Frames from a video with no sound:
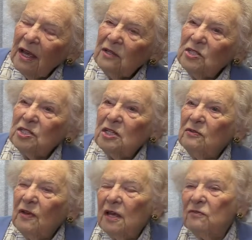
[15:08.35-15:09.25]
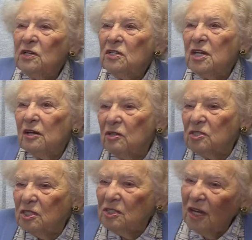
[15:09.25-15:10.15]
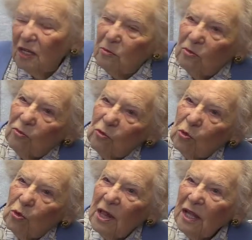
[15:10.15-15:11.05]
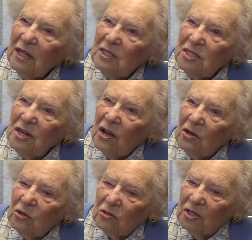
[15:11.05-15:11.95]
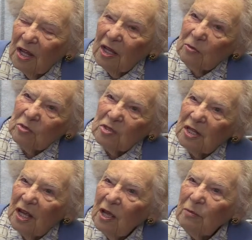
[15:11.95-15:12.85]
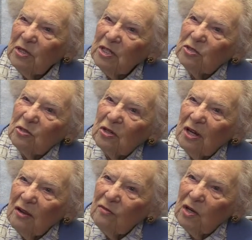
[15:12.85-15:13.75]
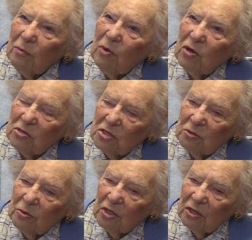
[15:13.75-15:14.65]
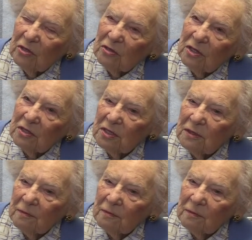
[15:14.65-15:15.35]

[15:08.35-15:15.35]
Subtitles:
Instead of having turrets it had before, it's now got gables, but it's got lovely plasterwork on it.